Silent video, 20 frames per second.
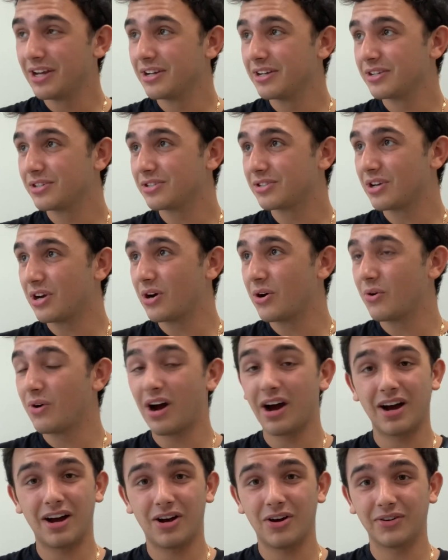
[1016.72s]
So
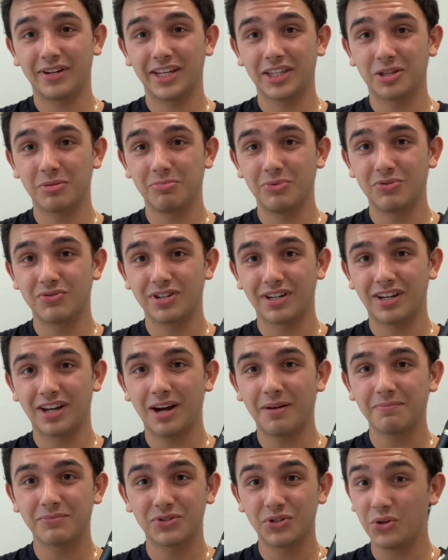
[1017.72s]
I'll get the music
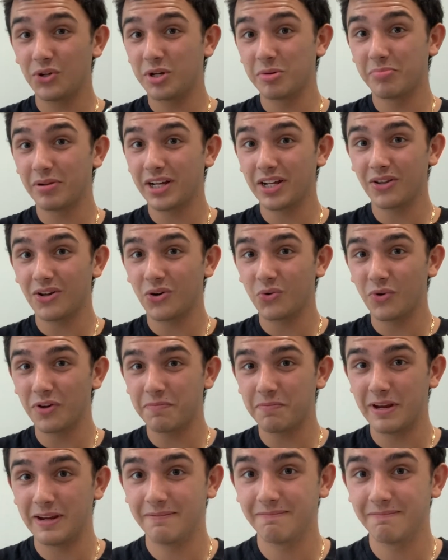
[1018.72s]
up so you can play along with me.